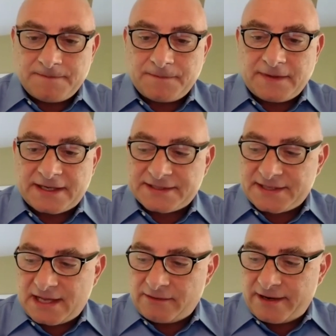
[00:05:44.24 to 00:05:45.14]

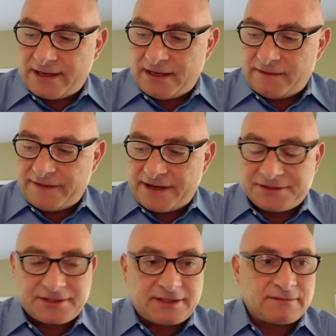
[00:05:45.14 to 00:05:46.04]
accelerate
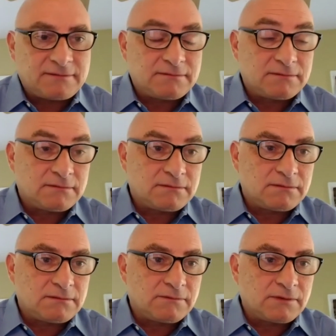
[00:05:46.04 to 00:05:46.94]
innovation,
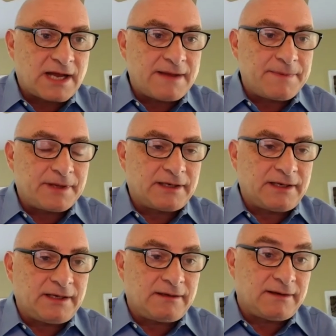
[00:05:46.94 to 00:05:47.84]

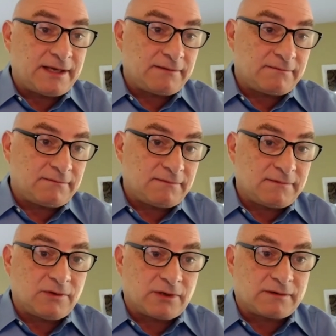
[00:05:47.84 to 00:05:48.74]
reliability, and
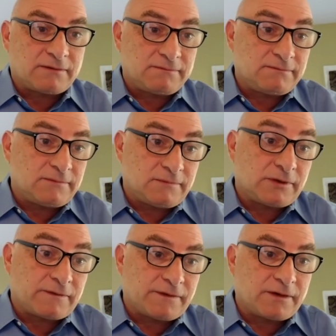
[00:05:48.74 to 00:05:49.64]
look
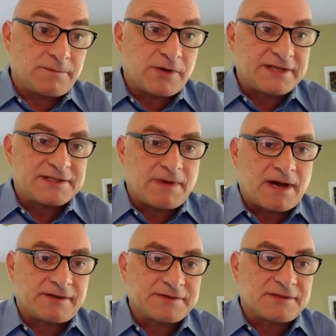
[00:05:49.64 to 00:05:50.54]
for good pricing
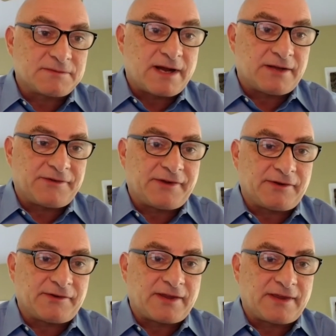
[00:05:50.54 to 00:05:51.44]
models as well too.
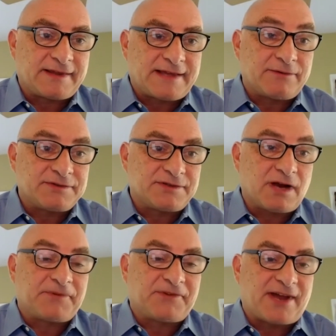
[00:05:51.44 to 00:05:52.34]
So I think that was your
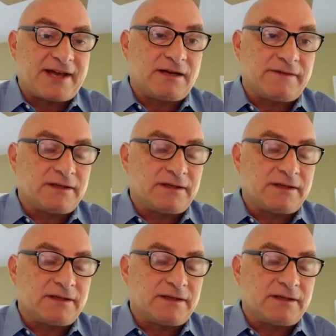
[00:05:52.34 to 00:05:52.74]
upside of it.